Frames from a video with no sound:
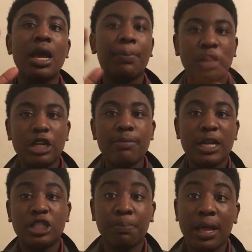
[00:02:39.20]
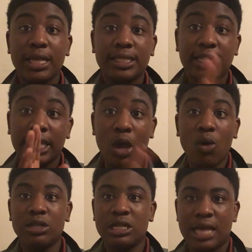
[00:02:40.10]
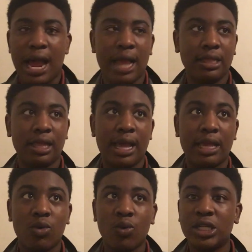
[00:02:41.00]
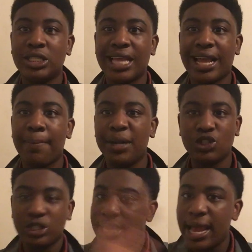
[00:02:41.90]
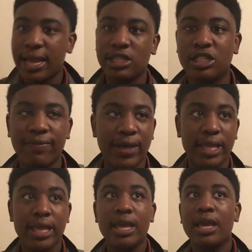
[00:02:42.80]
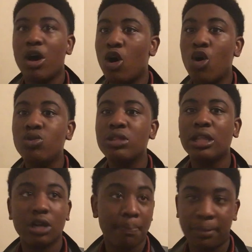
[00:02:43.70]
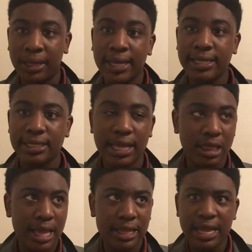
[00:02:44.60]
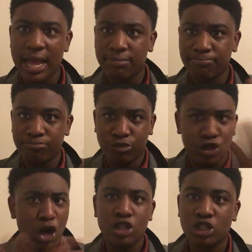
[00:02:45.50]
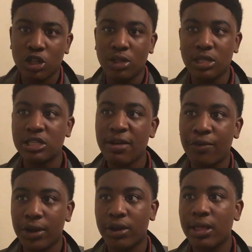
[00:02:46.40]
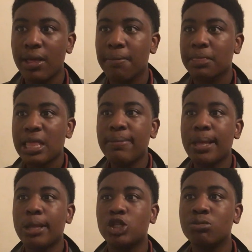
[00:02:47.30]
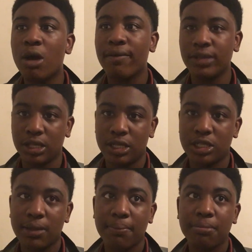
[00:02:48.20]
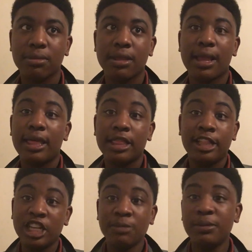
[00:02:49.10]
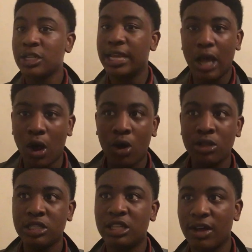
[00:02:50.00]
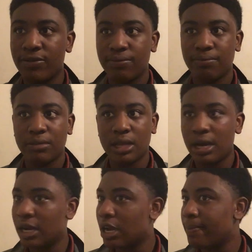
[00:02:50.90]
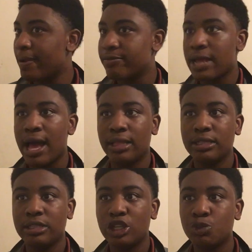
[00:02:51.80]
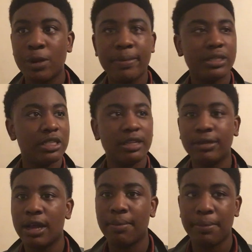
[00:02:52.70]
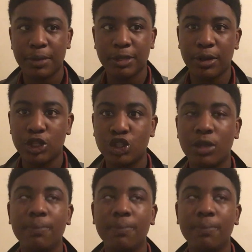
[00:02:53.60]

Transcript: pretty much the plot is that they go on this island, like, where there's, like, a bunch of tech and stuff. Like, a whole nother place. And, like, they got guns and all this stuff on here. Even though it's smart villains. They're supposed to get all this stuff and come back from the island. It's pretty much to save the government, pretty much.